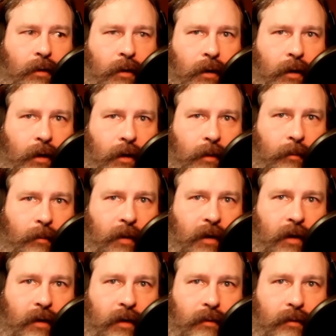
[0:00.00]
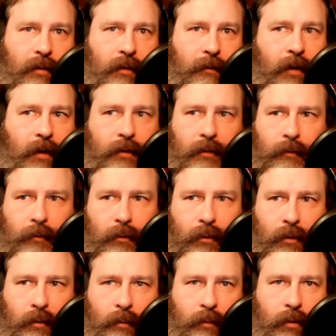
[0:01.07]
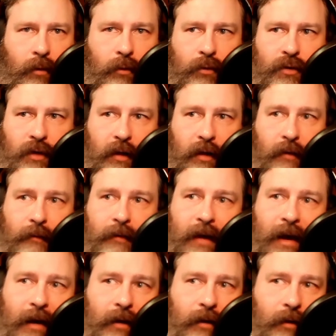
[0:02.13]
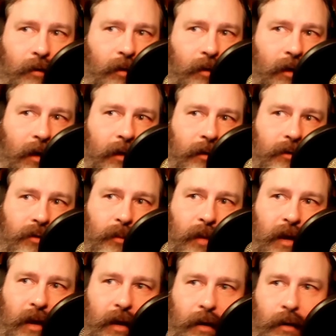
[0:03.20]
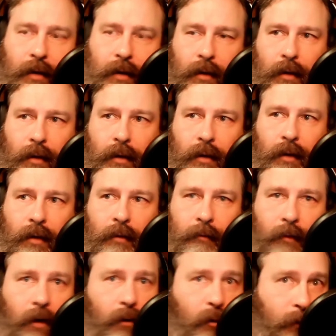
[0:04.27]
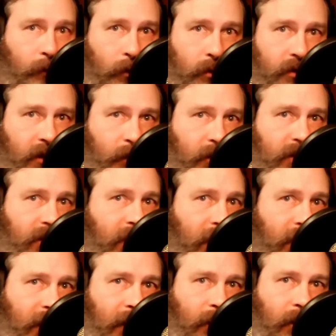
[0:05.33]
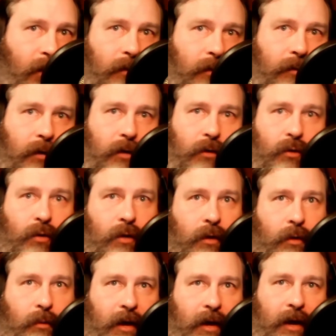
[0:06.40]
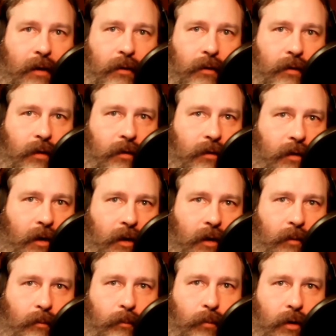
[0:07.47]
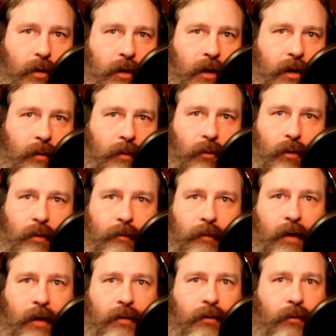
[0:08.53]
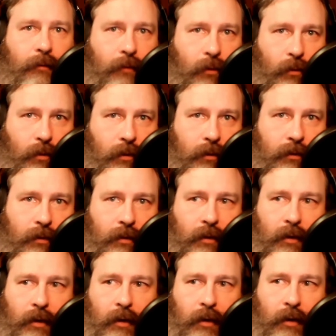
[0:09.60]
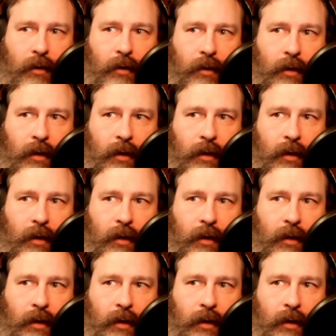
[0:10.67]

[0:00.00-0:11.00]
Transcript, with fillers: uh, because of the fossil fuel pollution, and the fact that Japan following Fukushima shut down all of their nuclear reactors and started burning more fossil fuels they